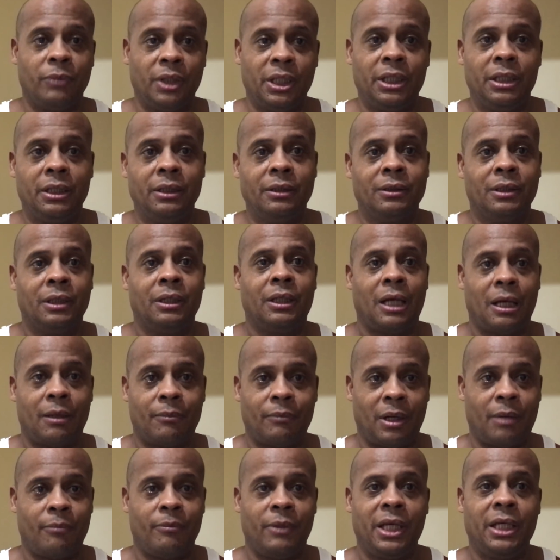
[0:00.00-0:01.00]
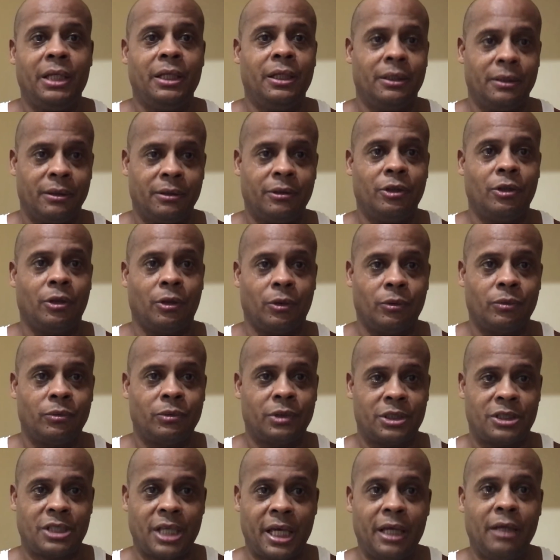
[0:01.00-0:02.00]
me. I made it, you know,
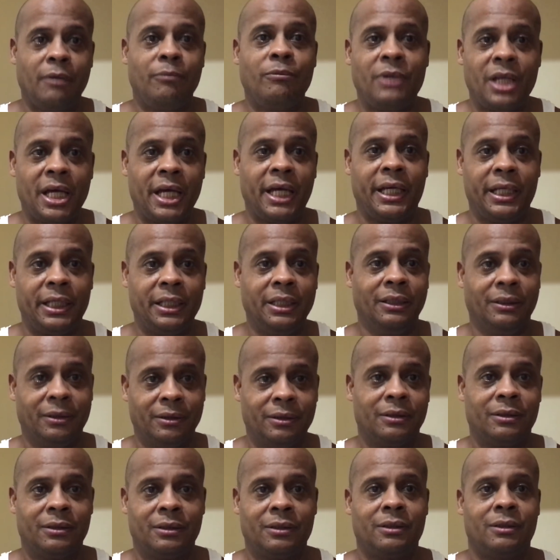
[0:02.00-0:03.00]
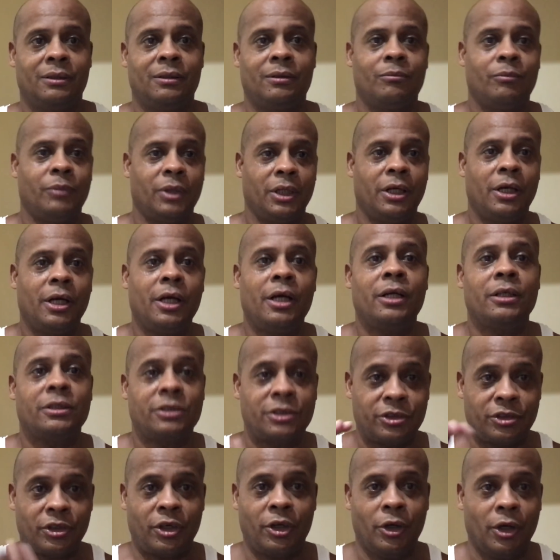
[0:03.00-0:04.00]
the same day, but
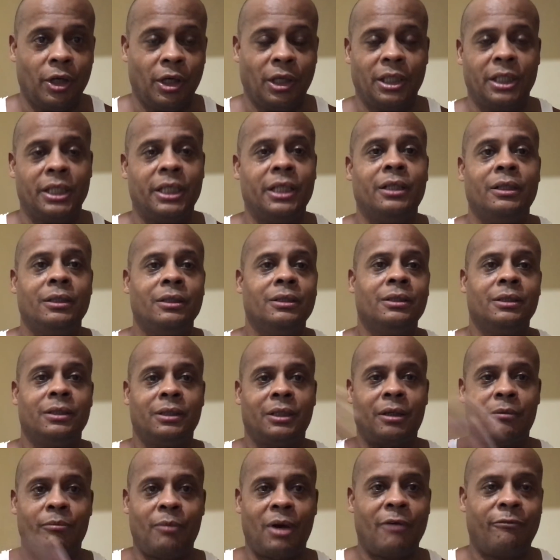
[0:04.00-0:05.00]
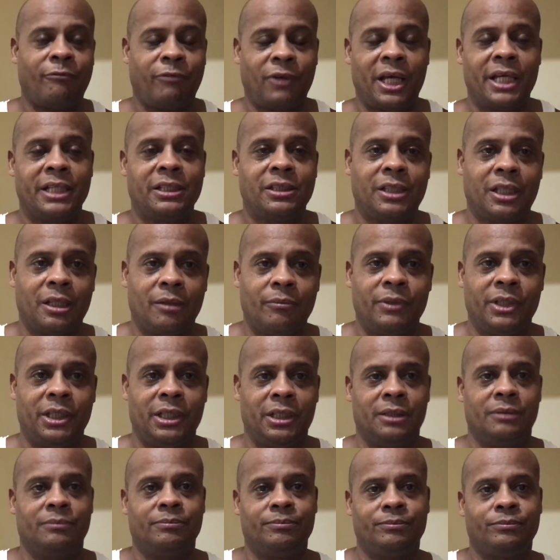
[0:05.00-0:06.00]
hers is earlier, and my flight's coming
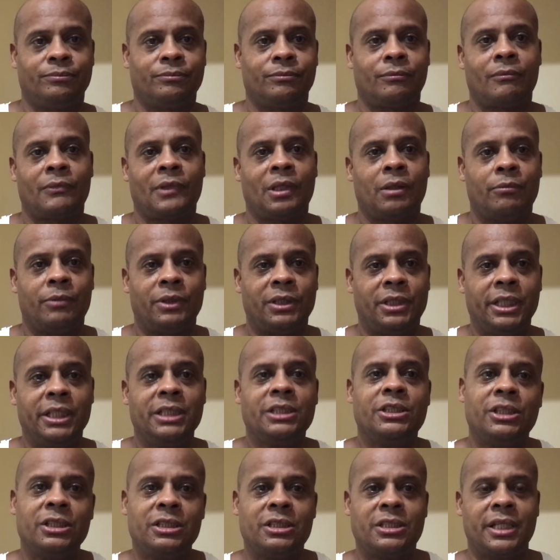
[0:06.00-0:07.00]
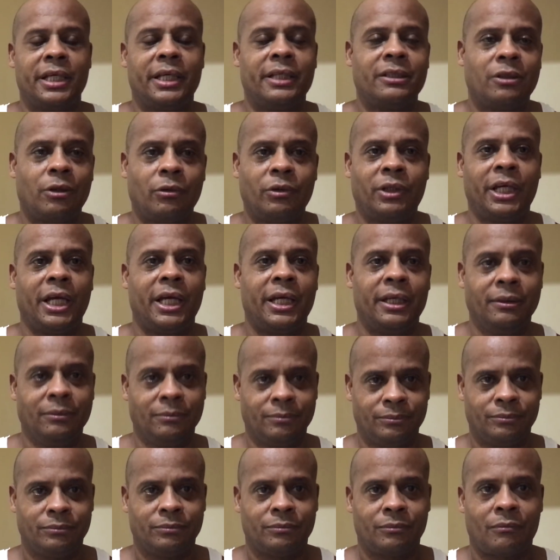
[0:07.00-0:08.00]
in. But then she says, okay,
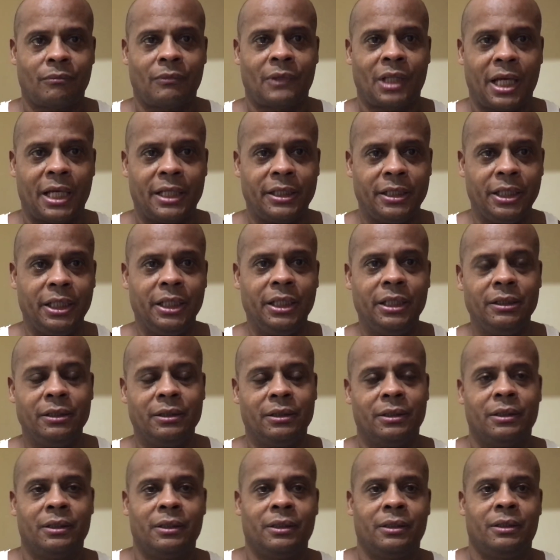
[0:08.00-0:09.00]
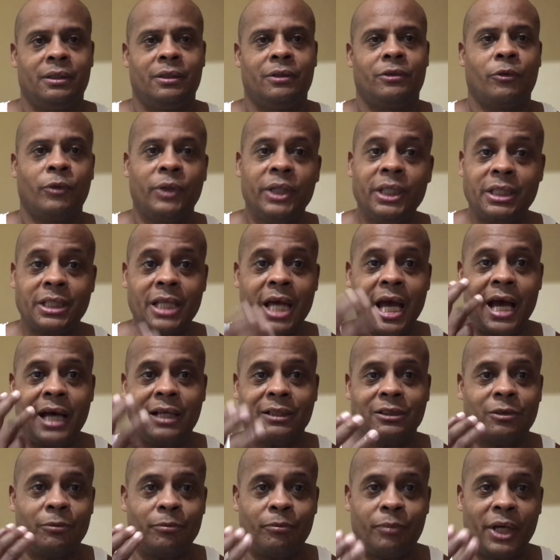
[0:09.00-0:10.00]
I need
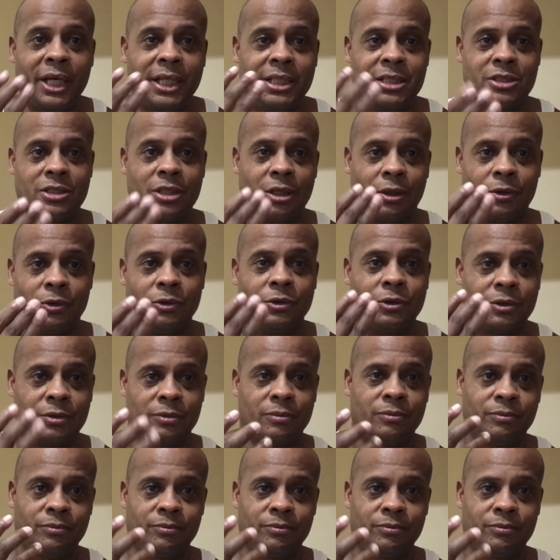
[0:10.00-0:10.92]
3,000 pesos